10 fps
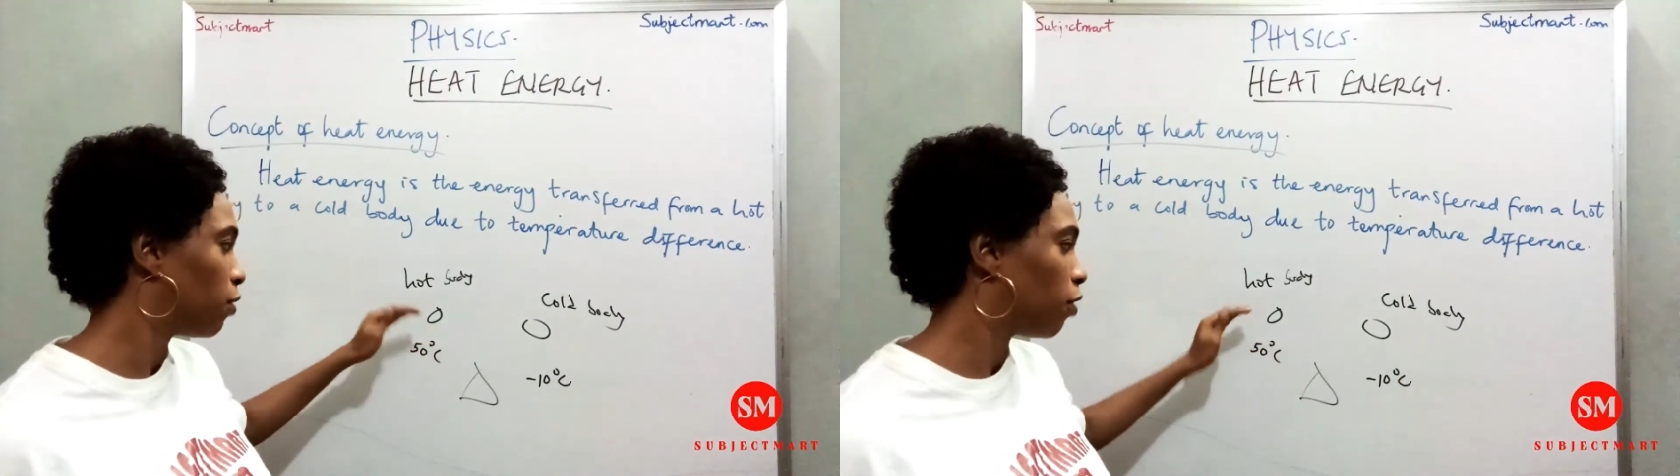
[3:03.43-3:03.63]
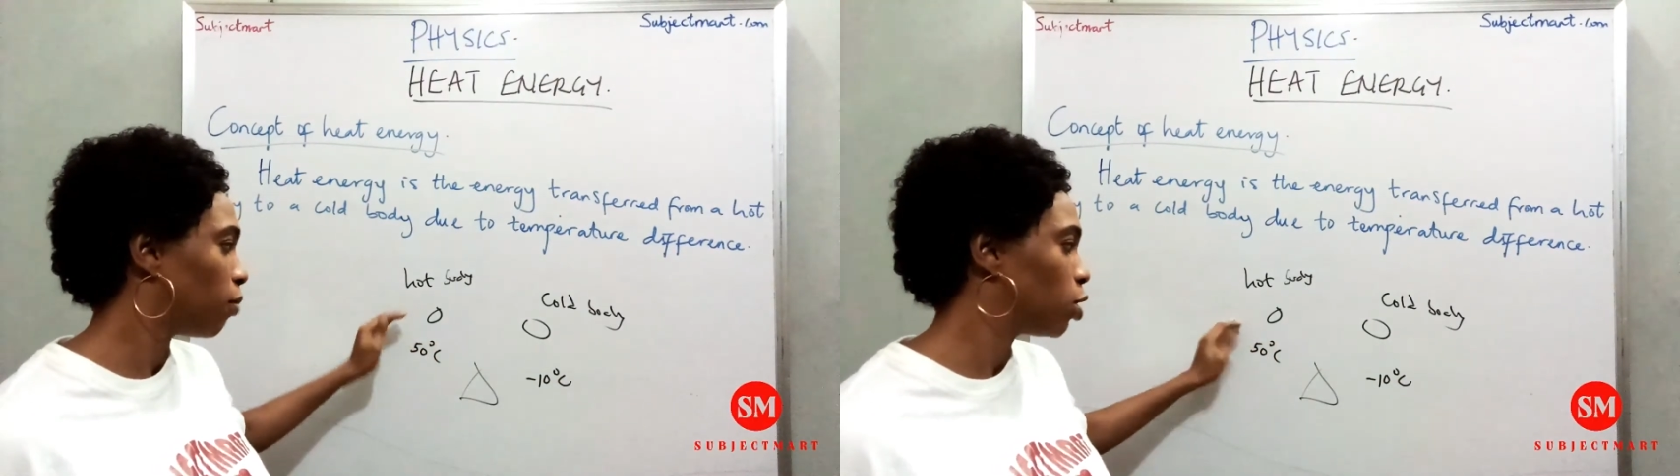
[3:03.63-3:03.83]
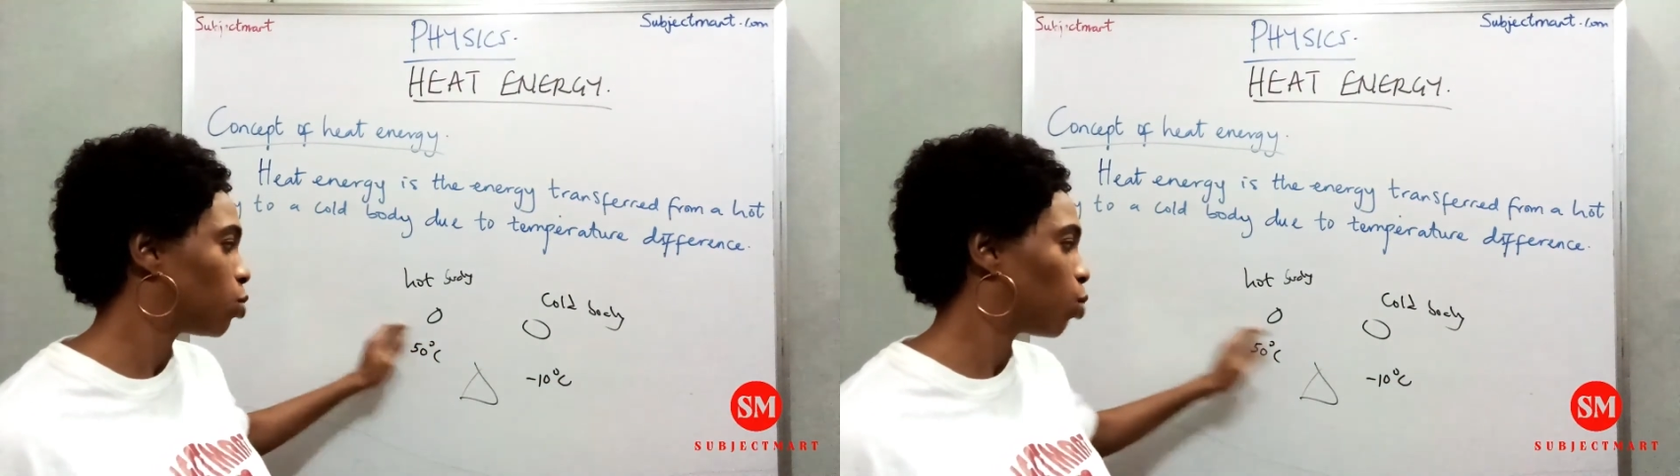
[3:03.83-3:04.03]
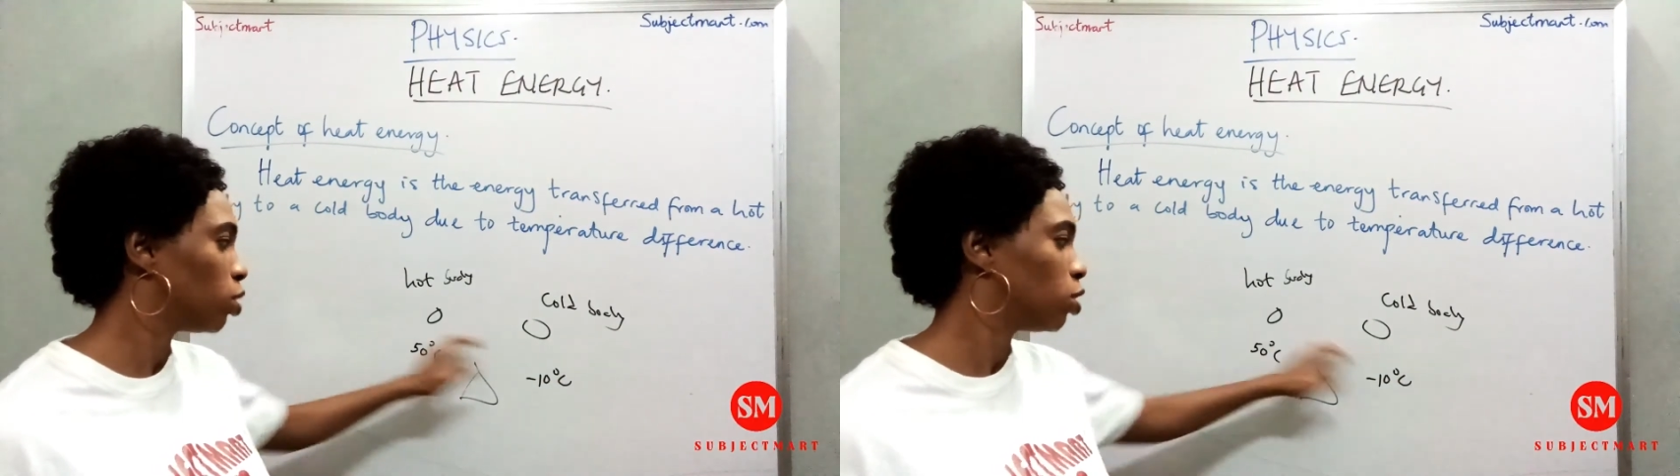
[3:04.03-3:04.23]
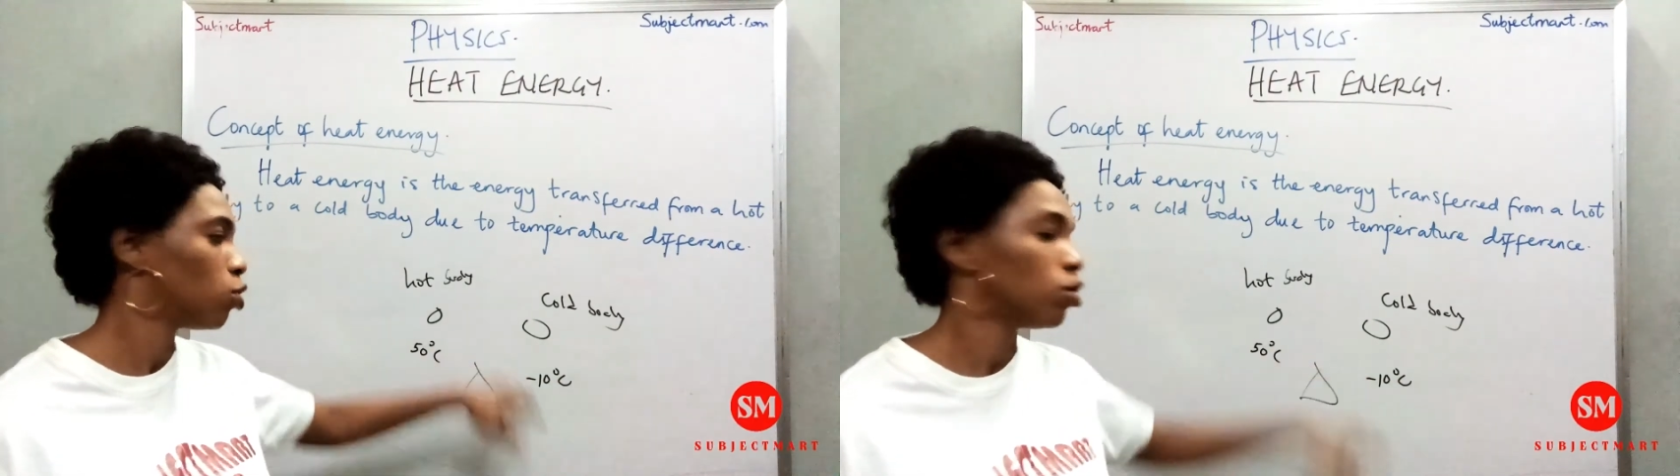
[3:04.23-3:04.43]
from this
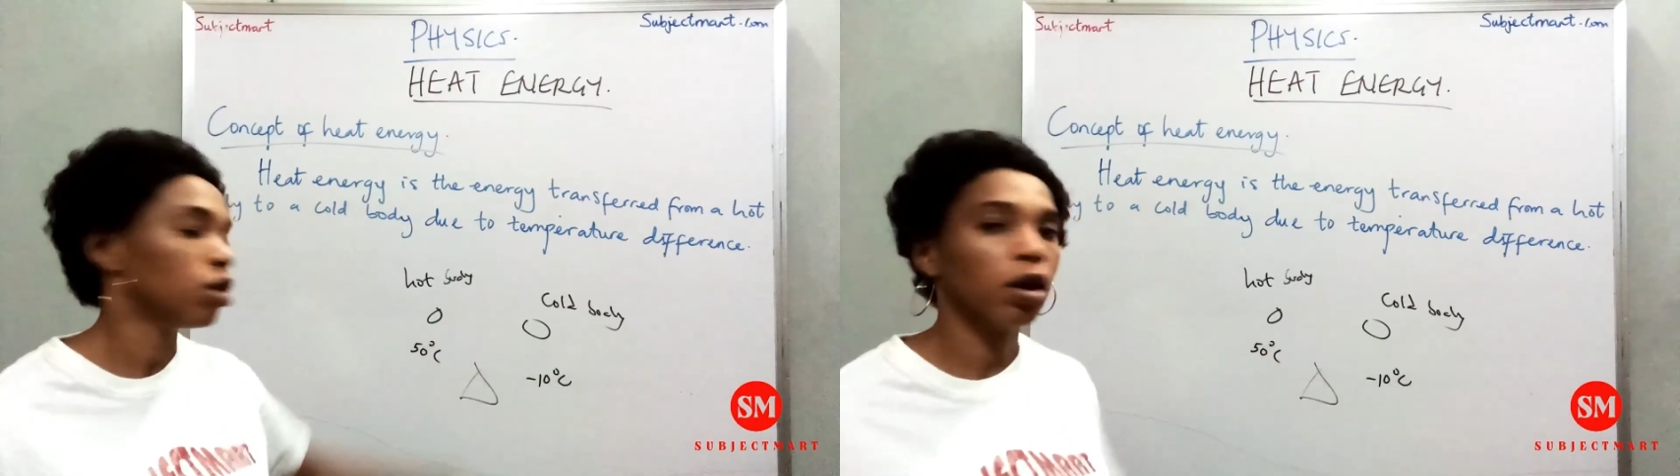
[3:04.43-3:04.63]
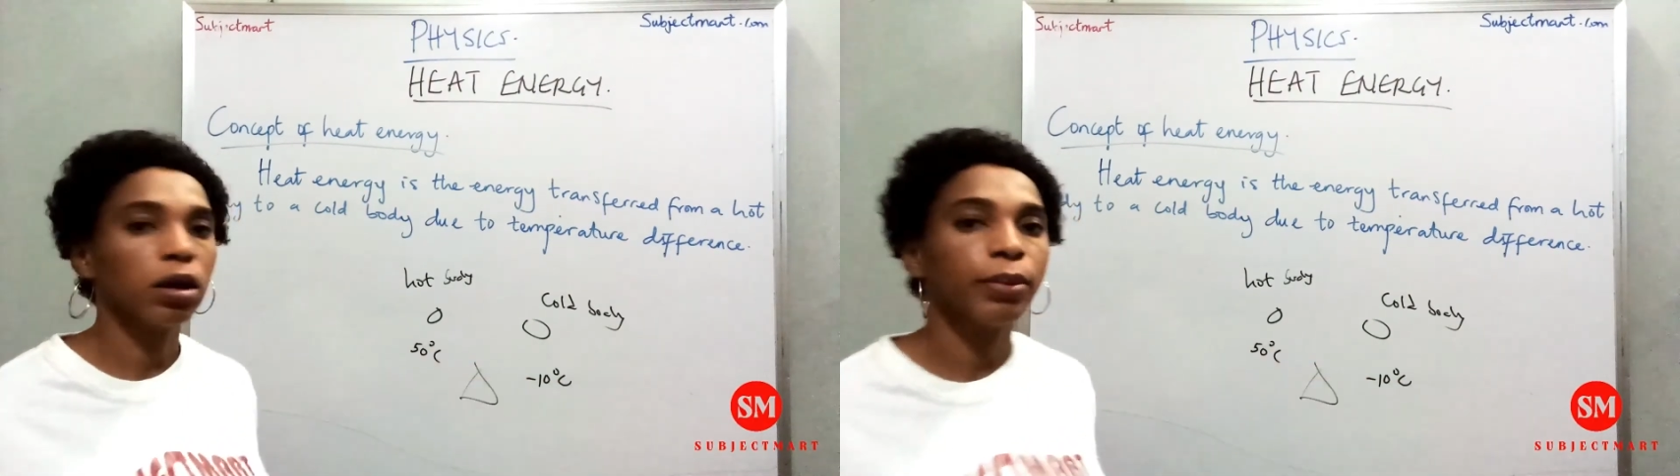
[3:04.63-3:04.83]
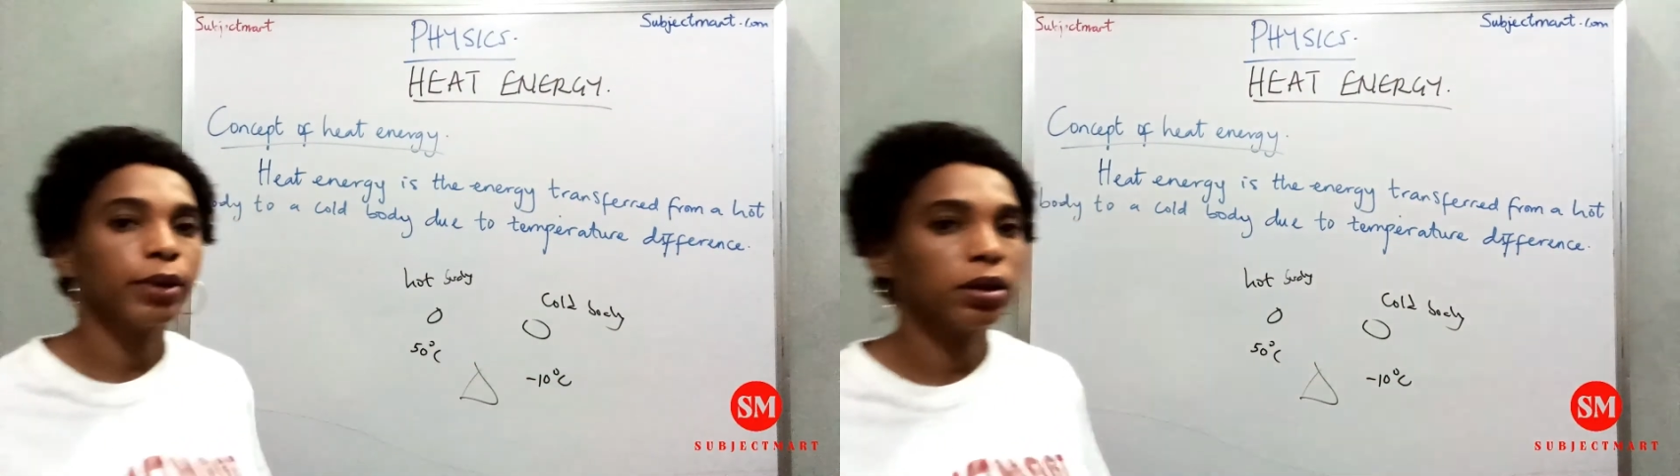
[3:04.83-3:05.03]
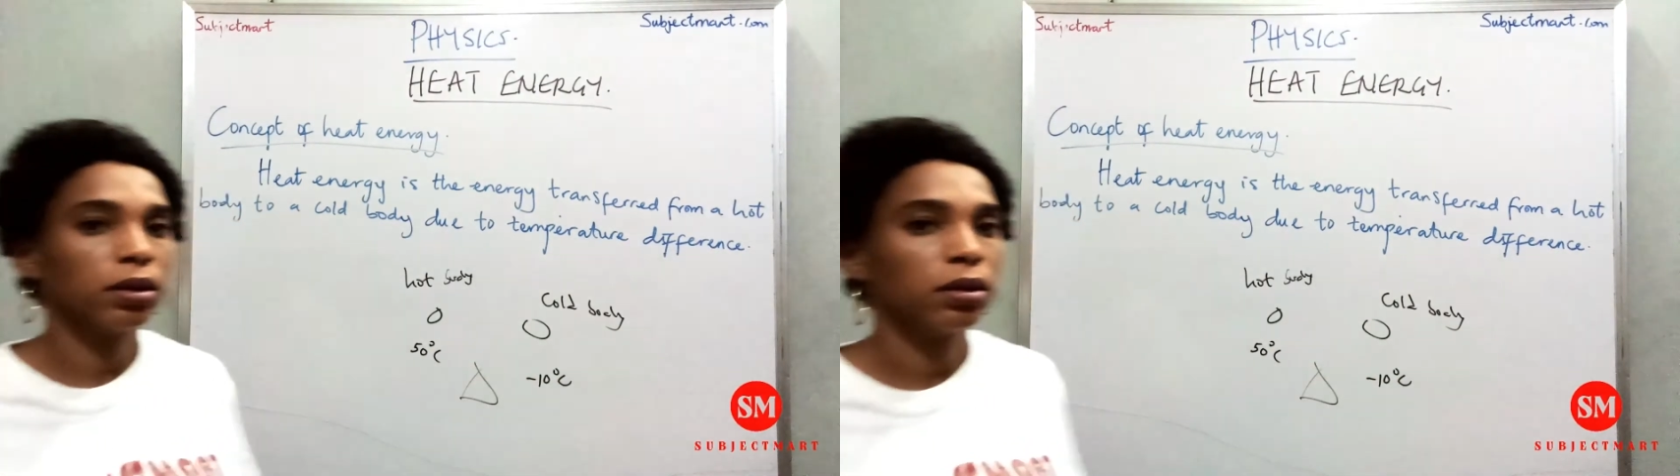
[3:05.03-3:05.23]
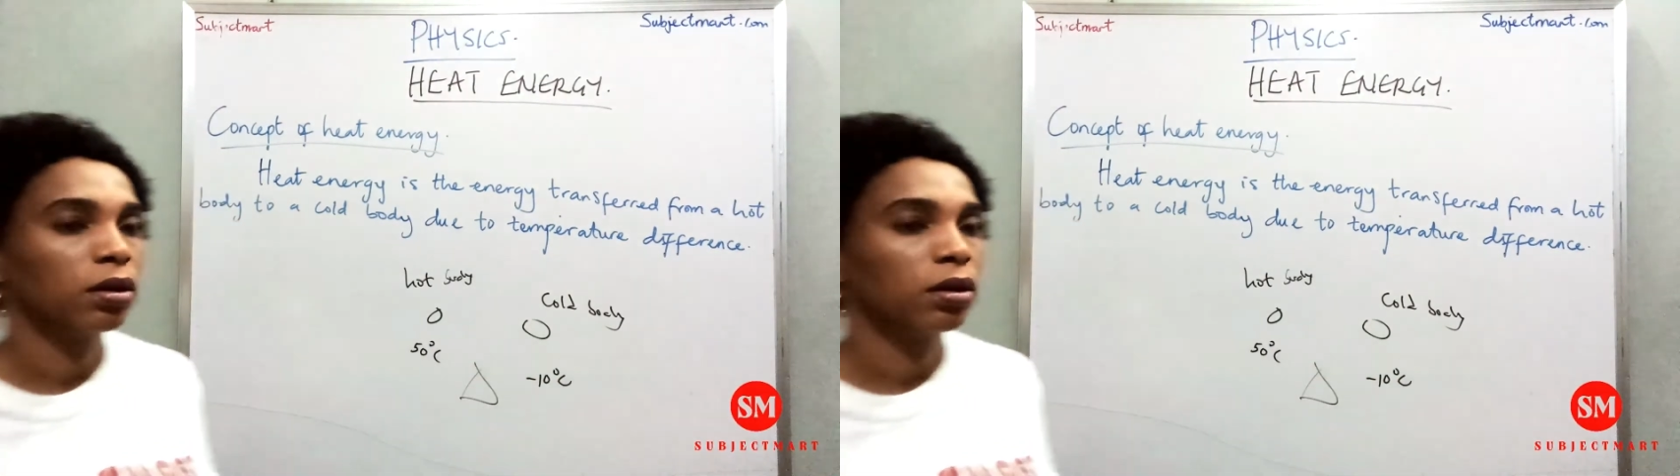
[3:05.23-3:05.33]
body to the other body.